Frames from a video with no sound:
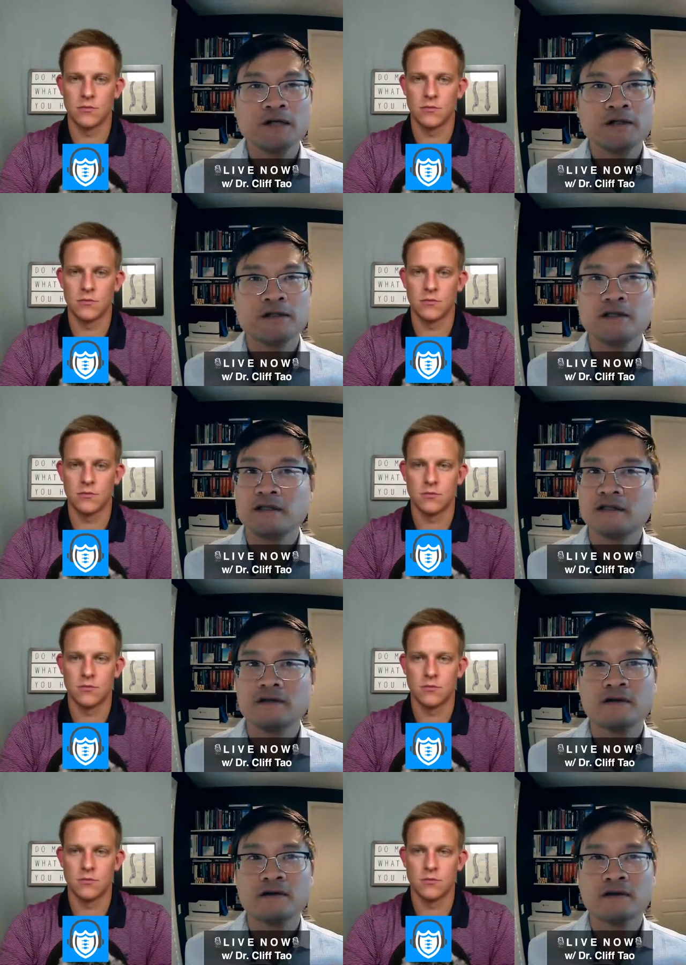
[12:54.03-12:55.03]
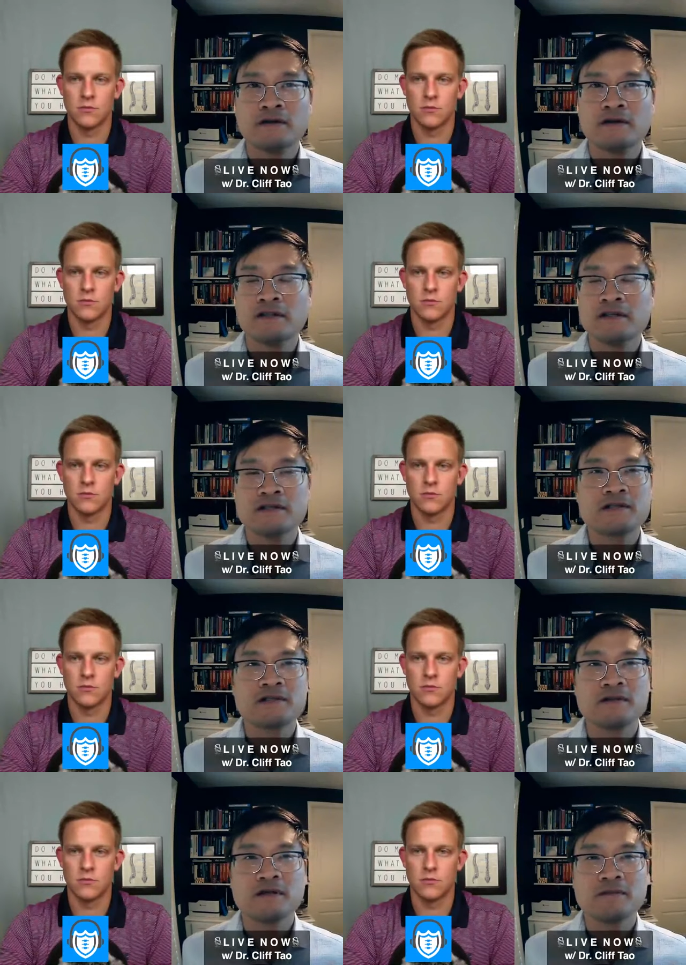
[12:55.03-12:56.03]
Speaker 1: but they're they're in
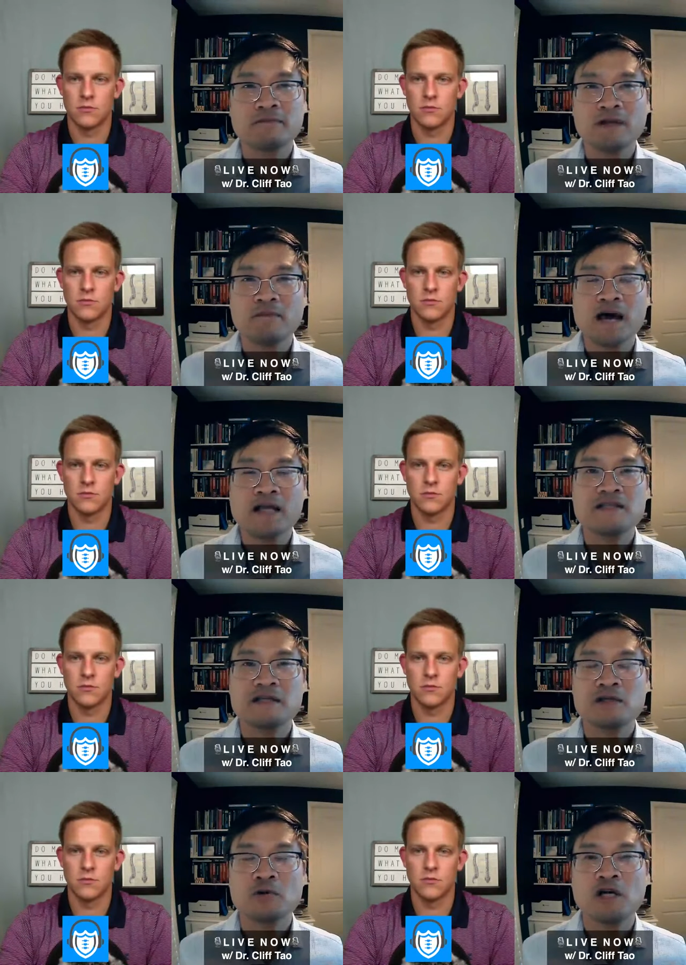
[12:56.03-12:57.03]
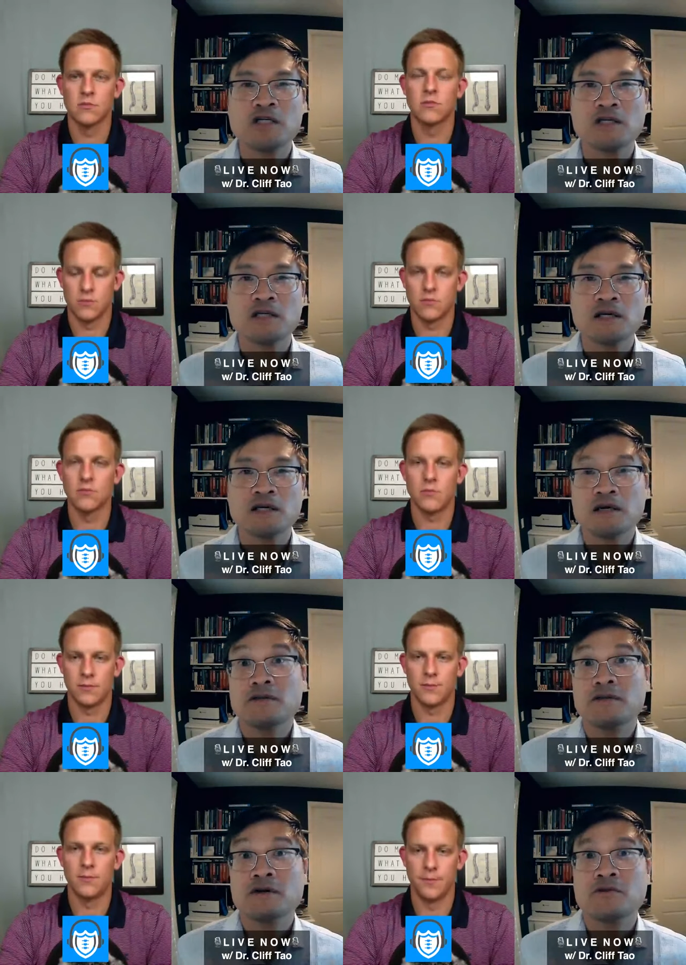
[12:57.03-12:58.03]
this uh, you know bad situation
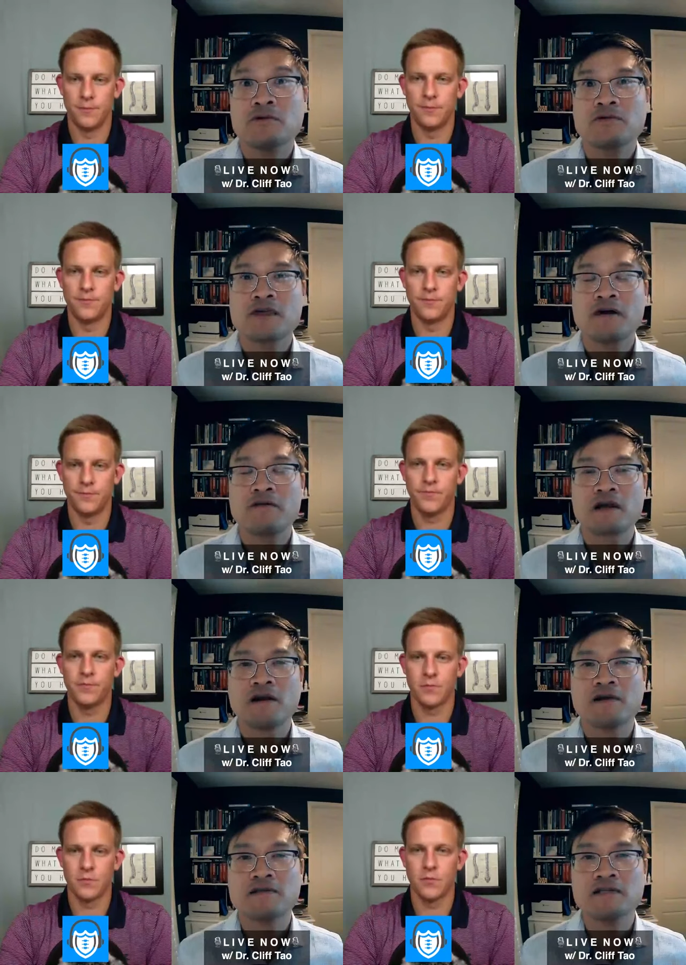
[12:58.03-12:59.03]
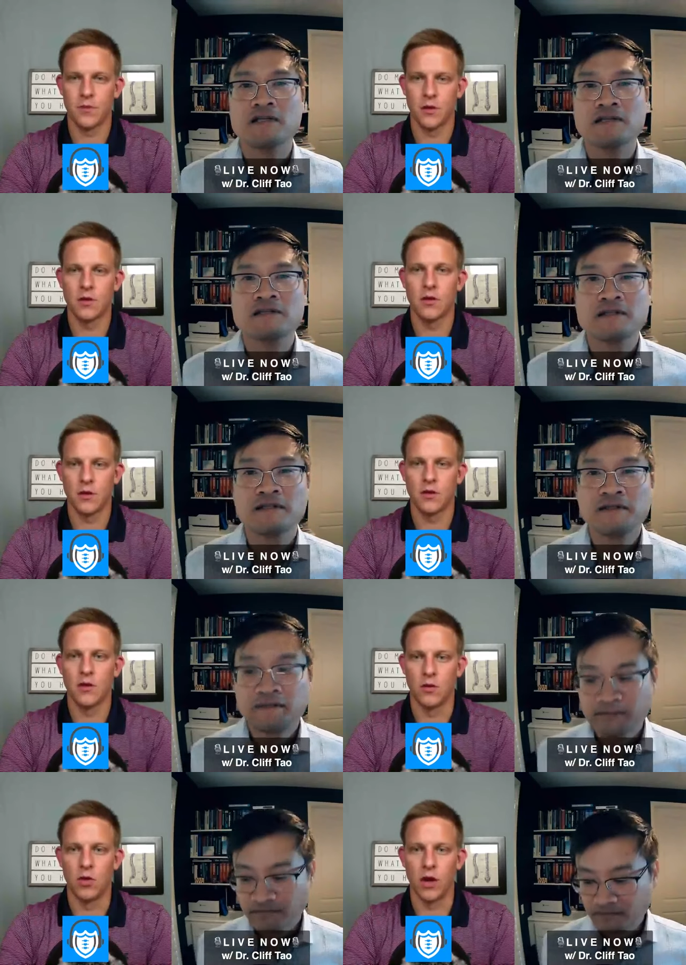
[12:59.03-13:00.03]
as you know with healthcare as it is.
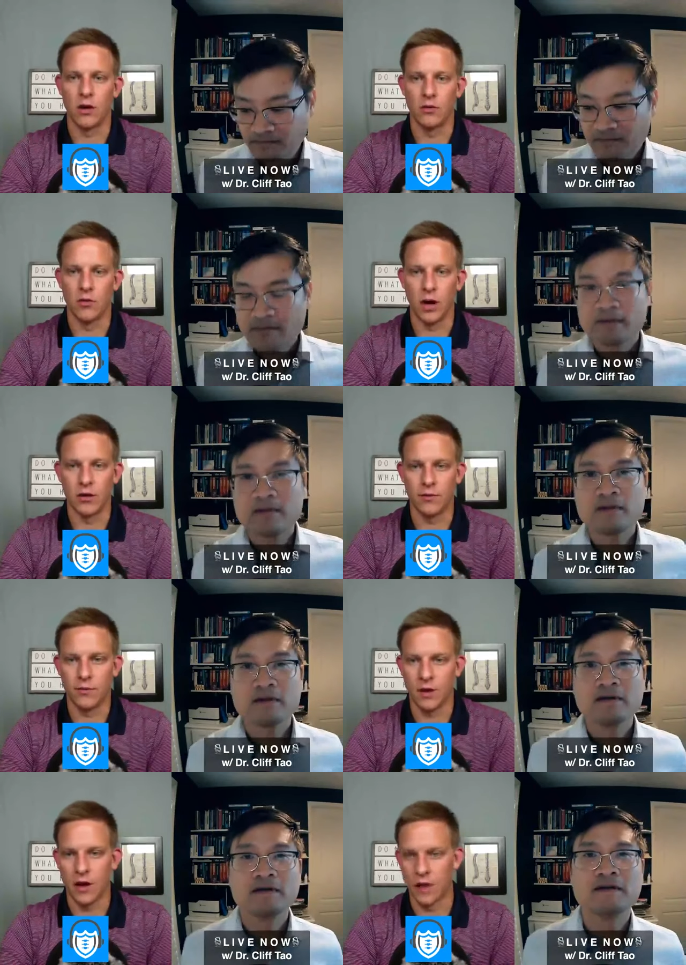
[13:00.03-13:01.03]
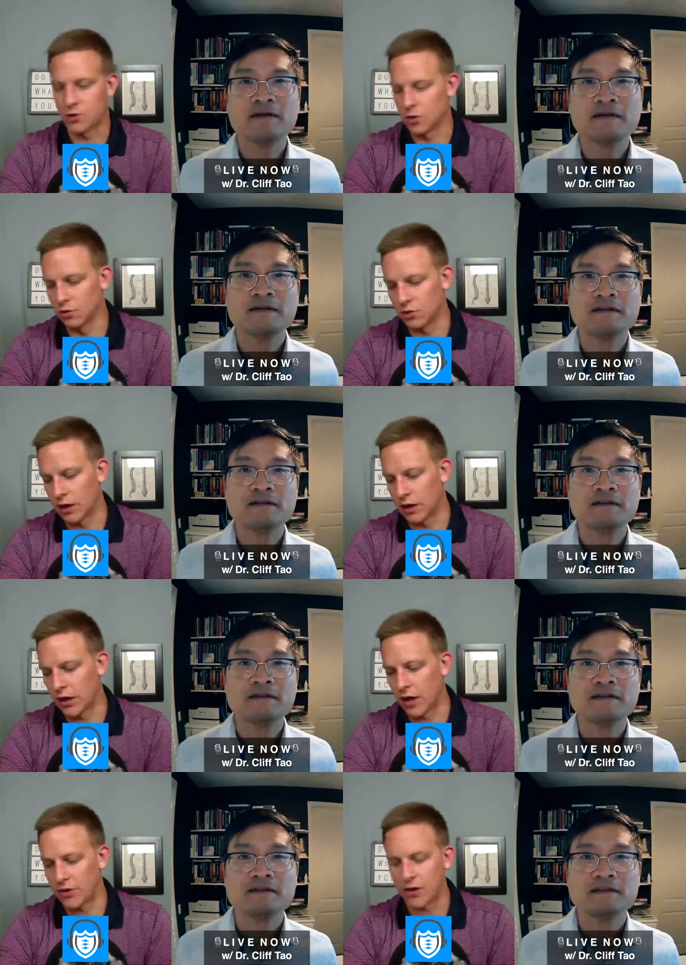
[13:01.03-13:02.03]
Speaker 2: Right, right, absolutely. And I
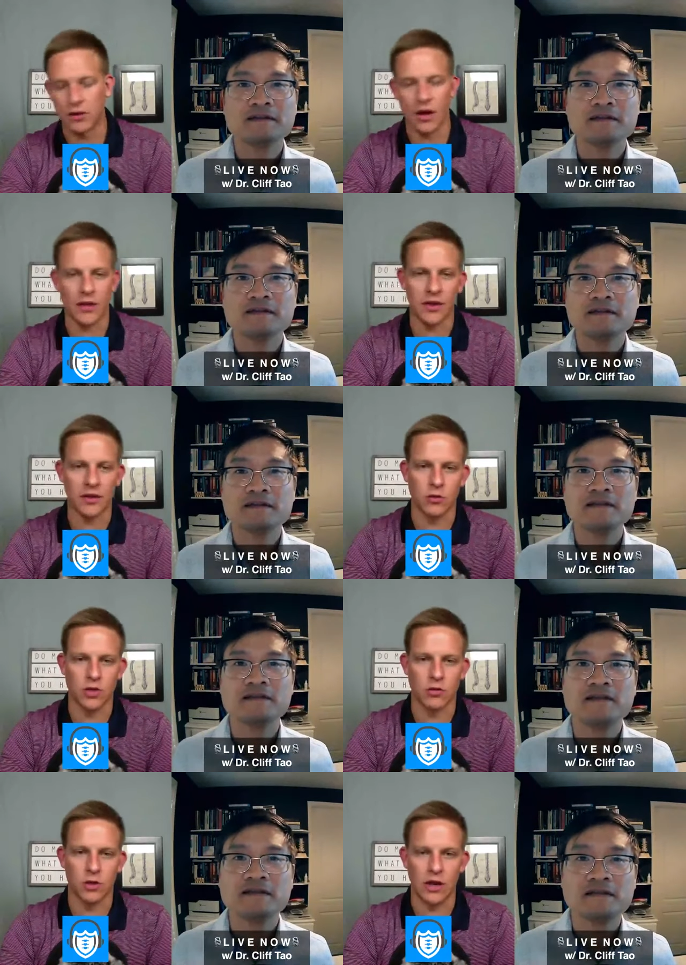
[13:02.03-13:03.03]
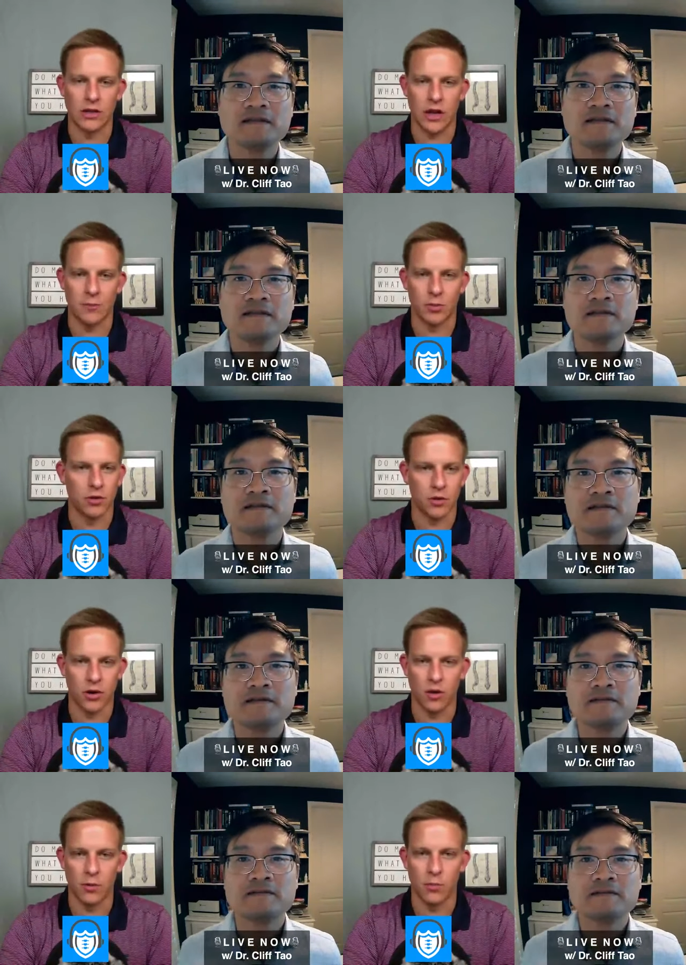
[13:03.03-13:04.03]
think I think that was a great example and great way to